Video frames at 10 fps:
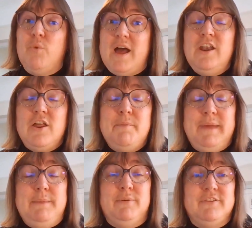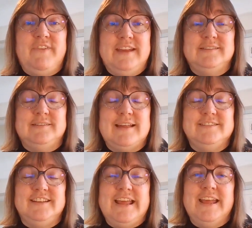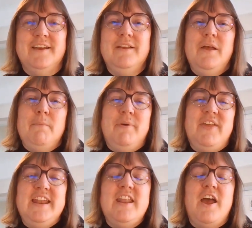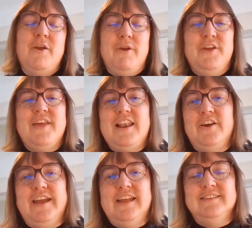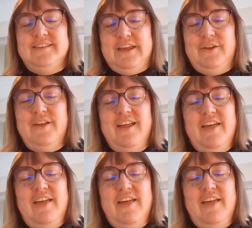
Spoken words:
quite a lot of people's faces actually, but they know who they're looking to.